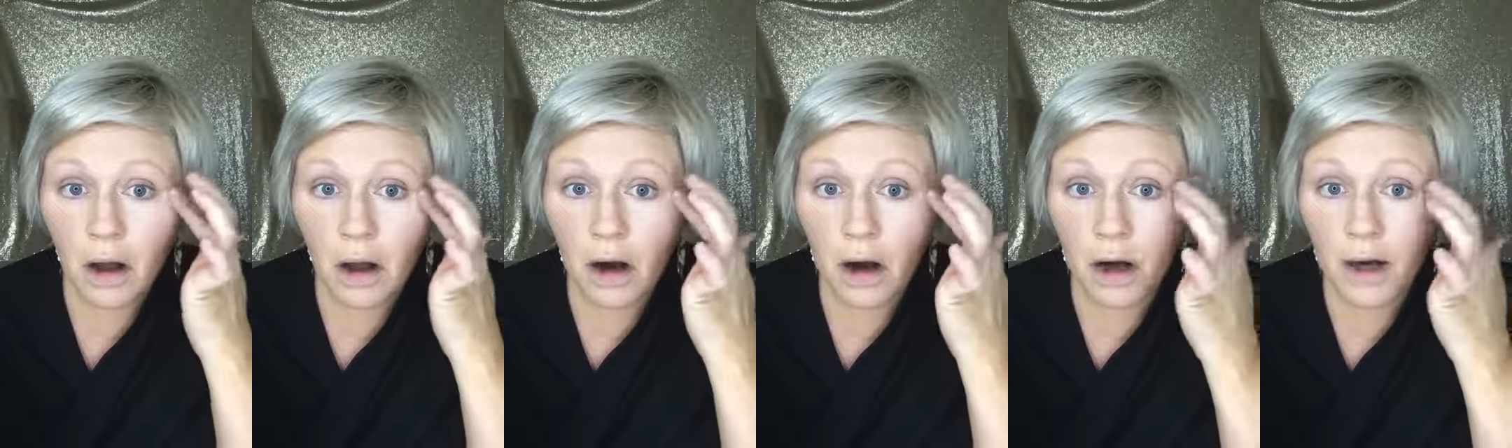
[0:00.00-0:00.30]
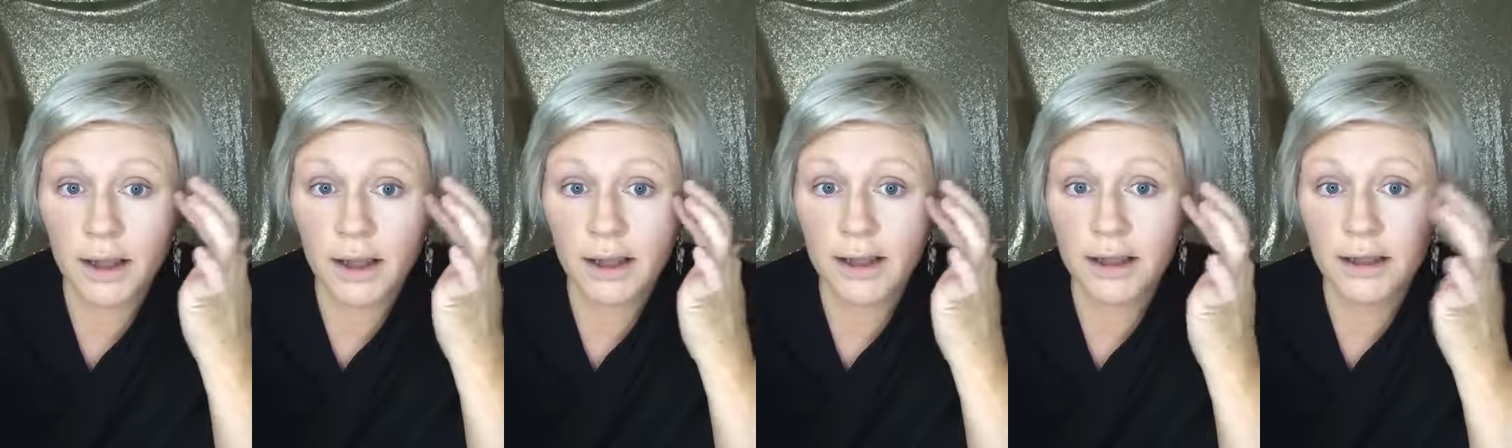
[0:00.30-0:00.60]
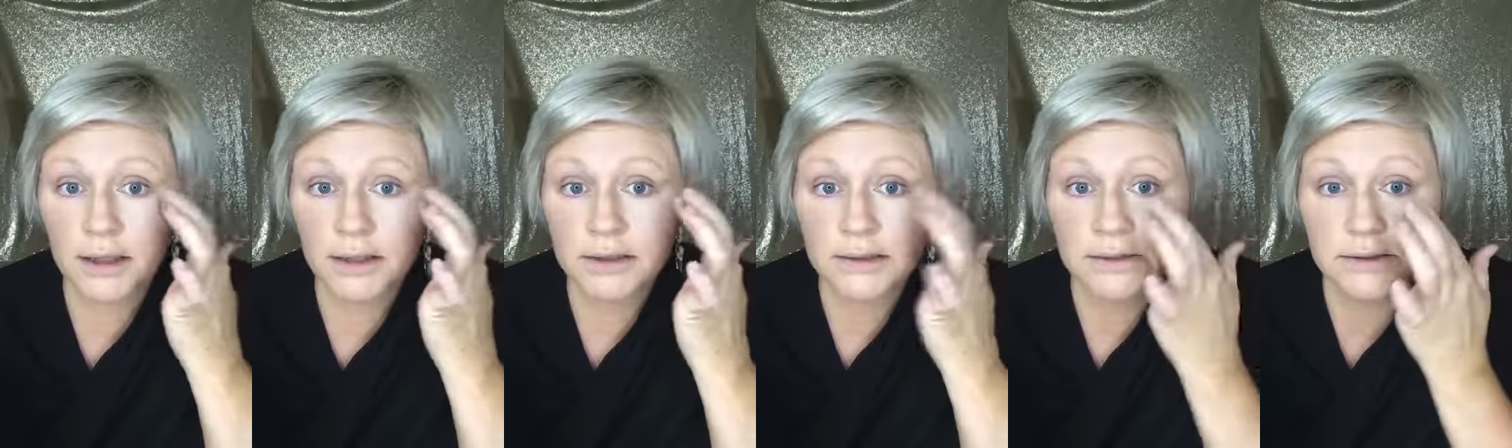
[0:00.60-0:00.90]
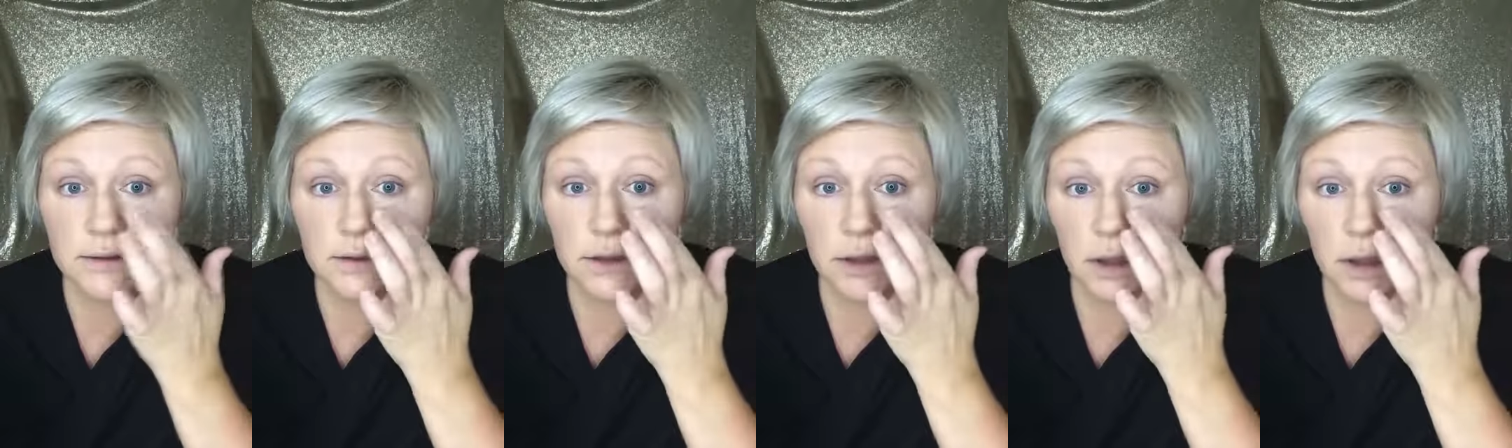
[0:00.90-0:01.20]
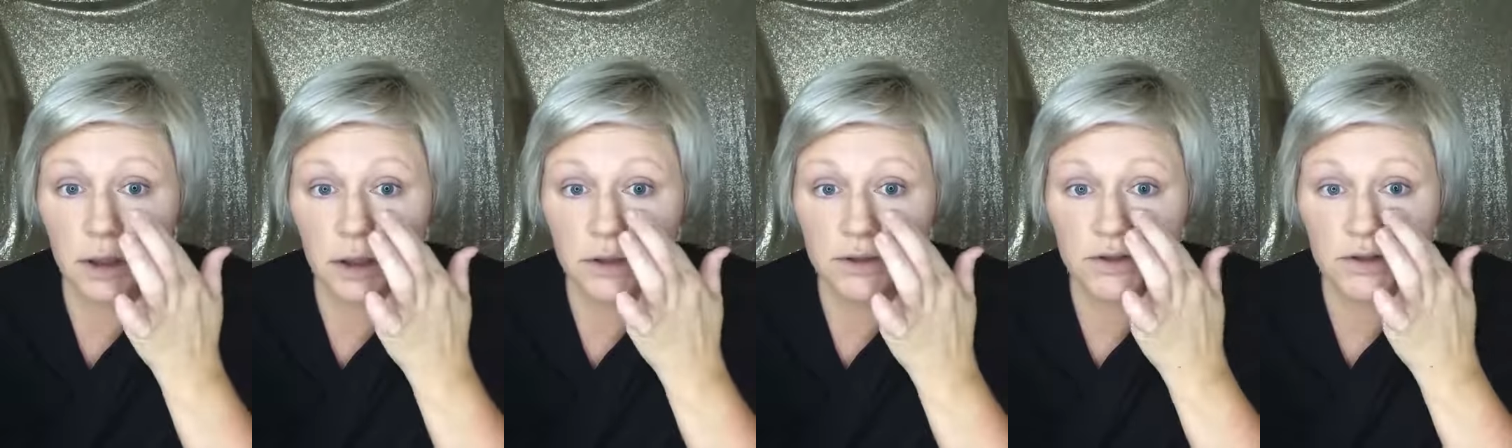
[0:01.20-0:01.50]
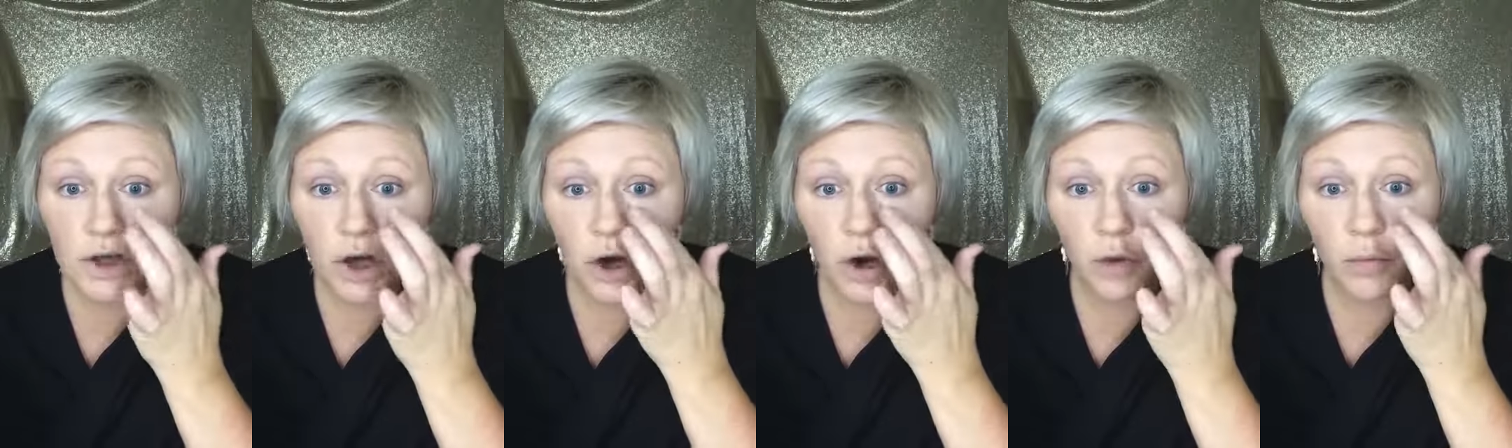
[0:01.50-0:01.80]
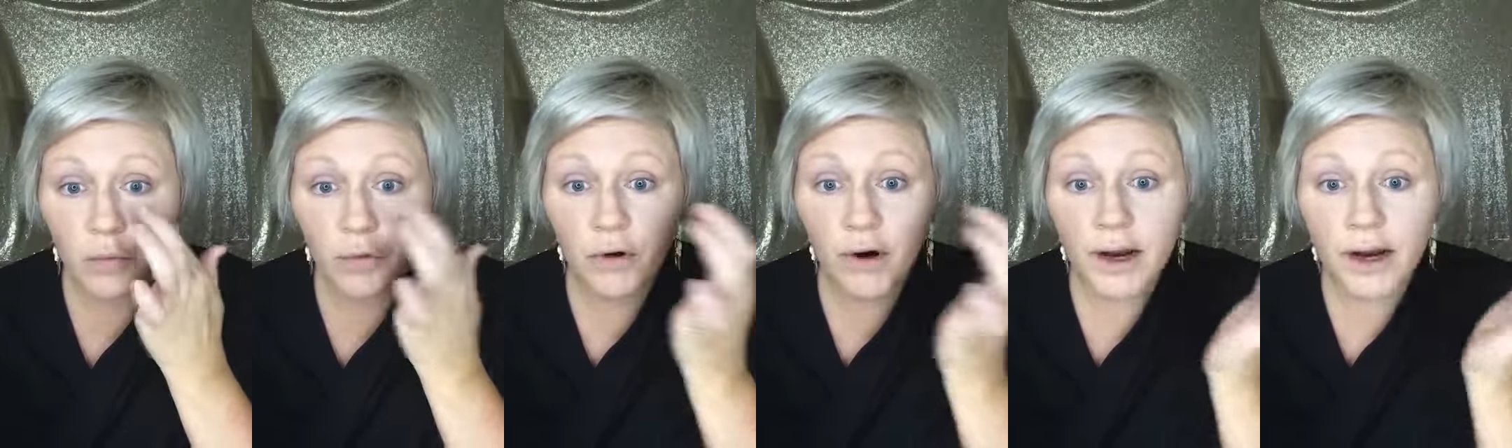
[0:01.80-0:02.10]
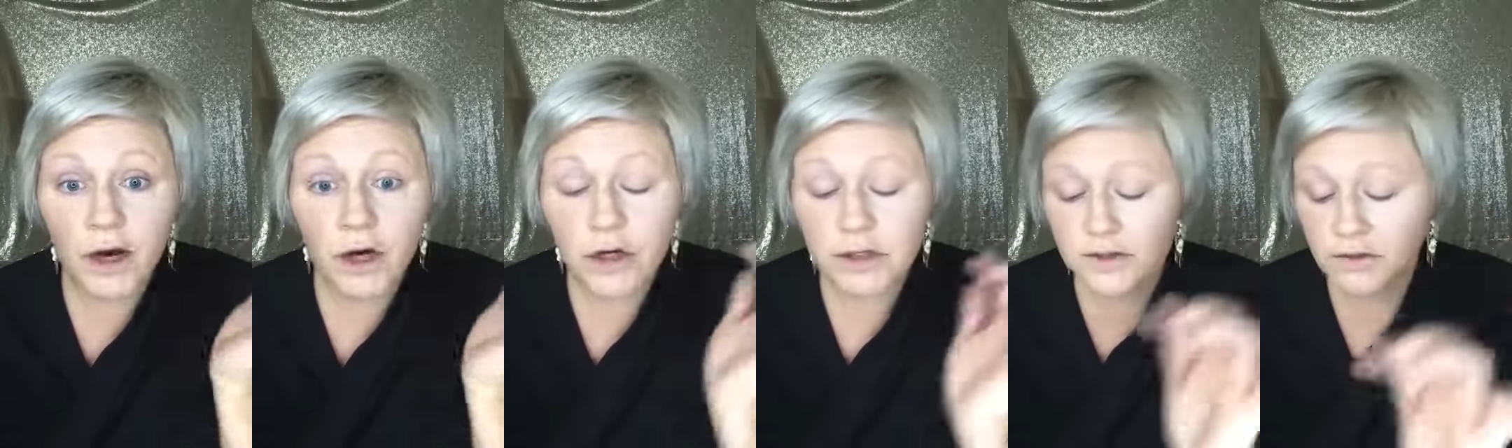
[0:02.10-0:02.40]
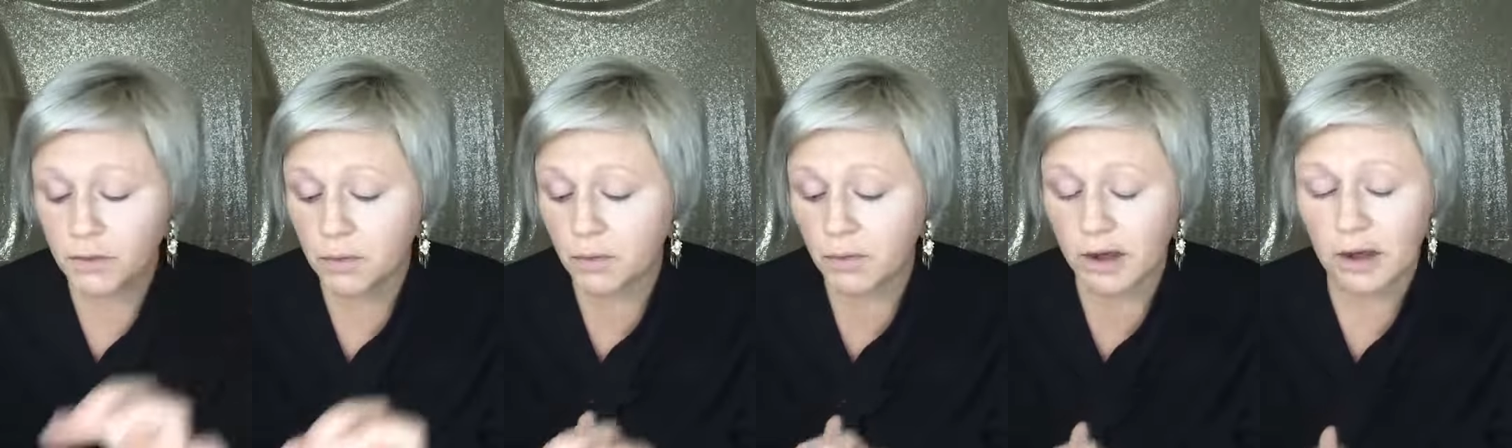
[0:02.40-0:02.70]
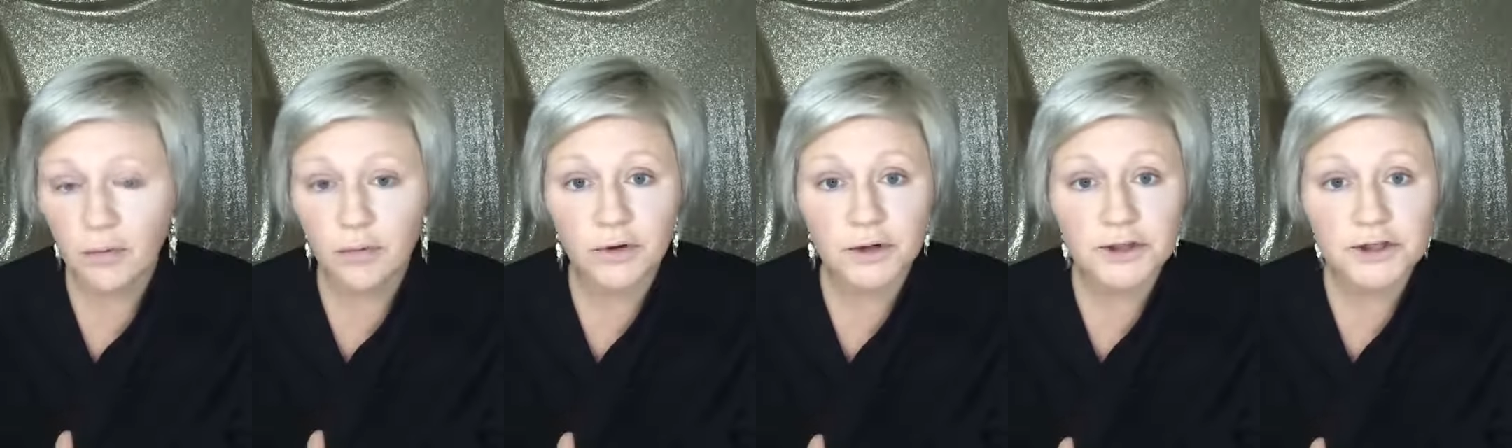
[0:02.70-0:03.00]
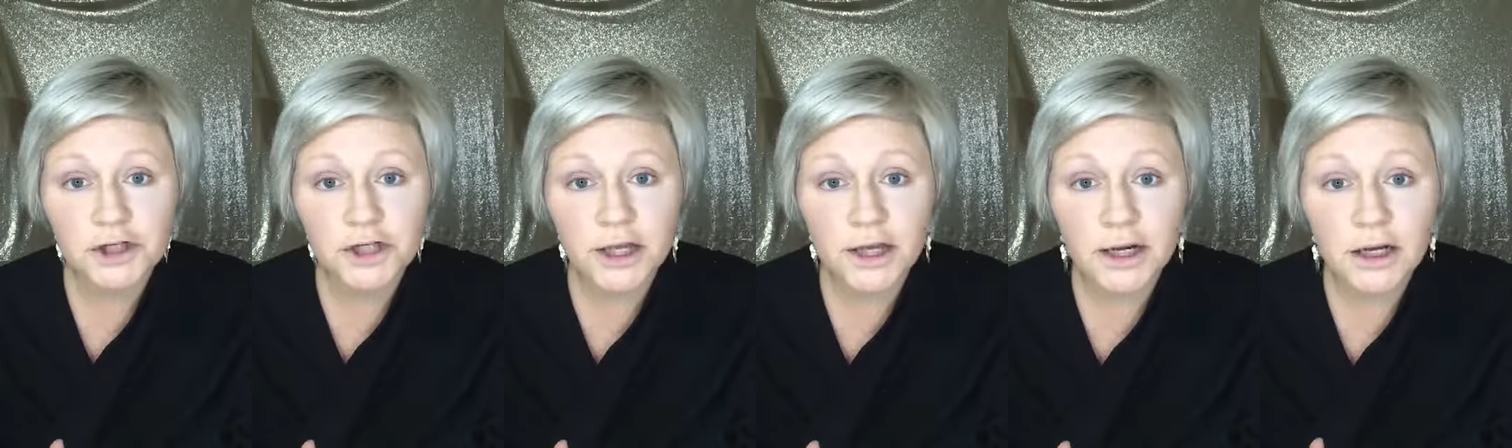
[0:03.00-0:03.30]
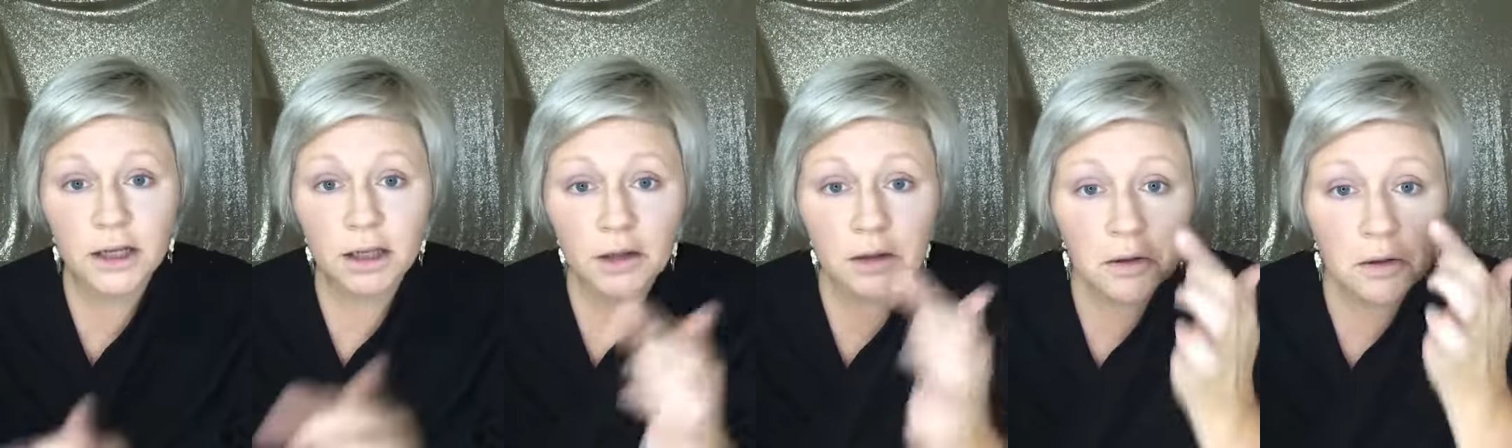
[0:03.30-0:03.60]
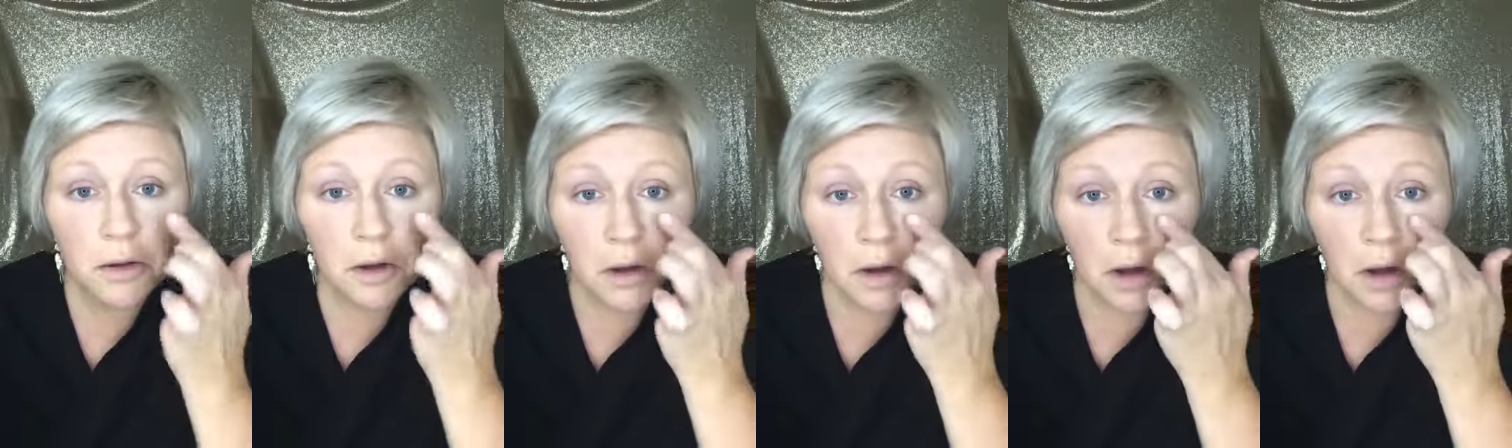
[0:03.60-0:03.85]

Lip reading: our kids, so prayers would be appreciated,